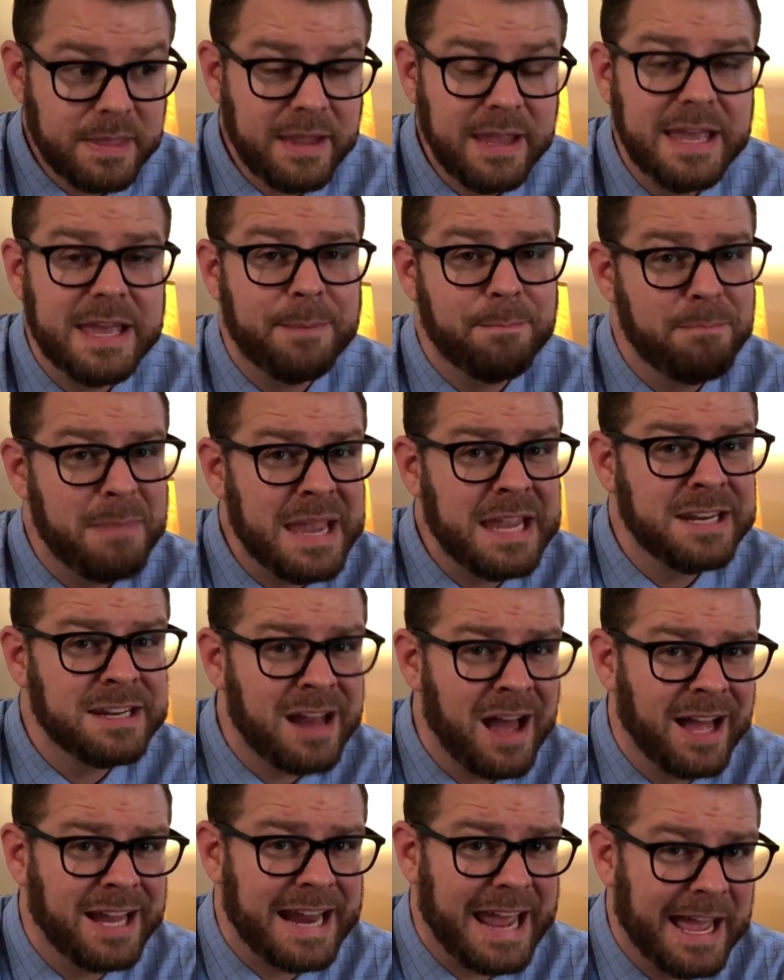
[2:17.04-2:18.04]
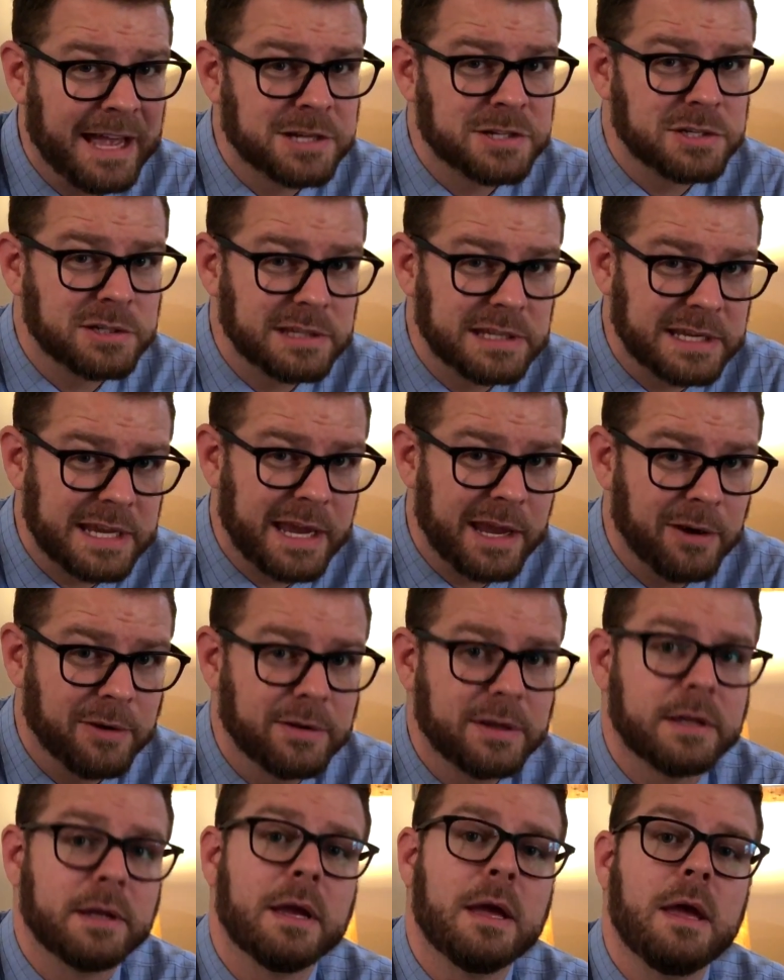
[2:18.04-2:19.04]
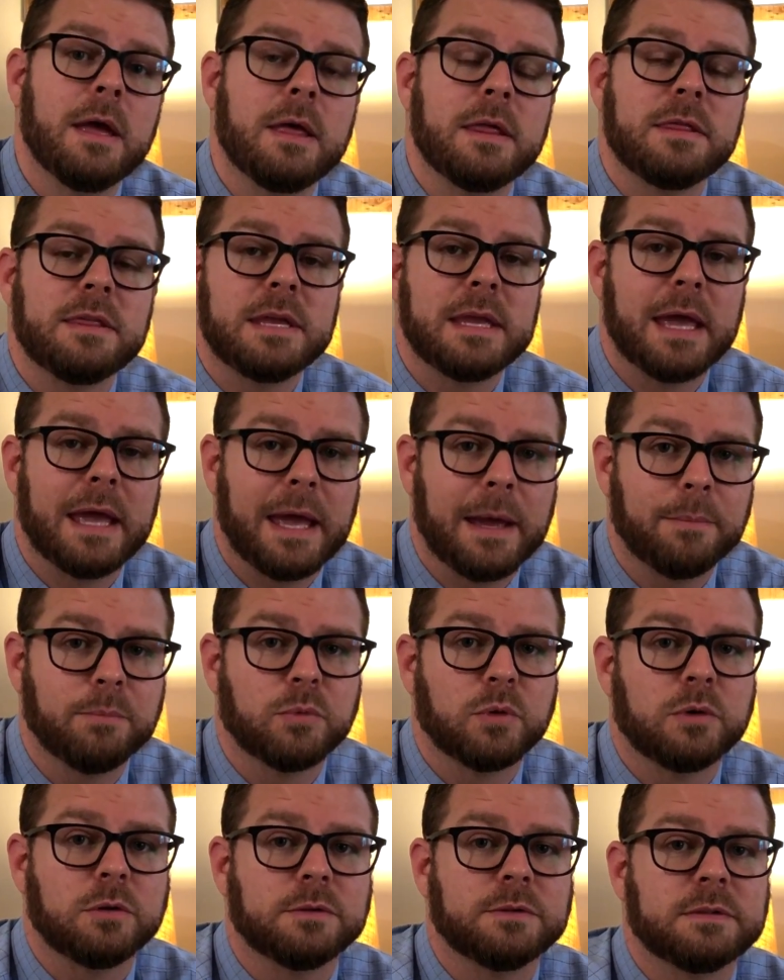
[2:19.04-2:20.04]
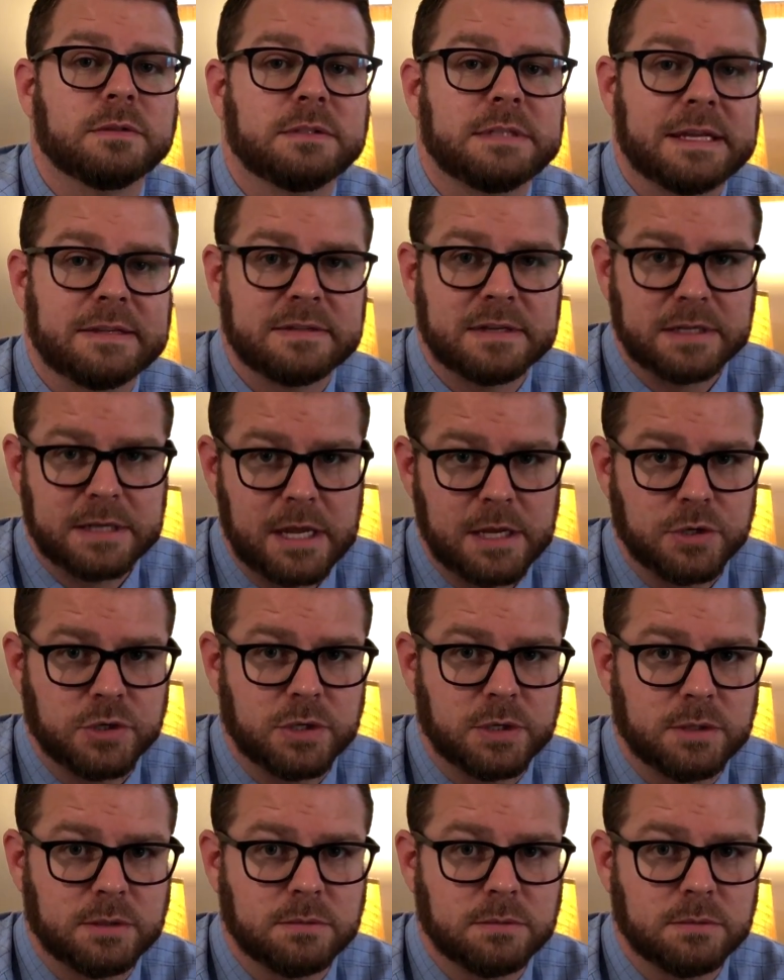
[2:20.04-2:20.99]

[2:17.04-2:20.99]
it may not actually carry the emerald designation.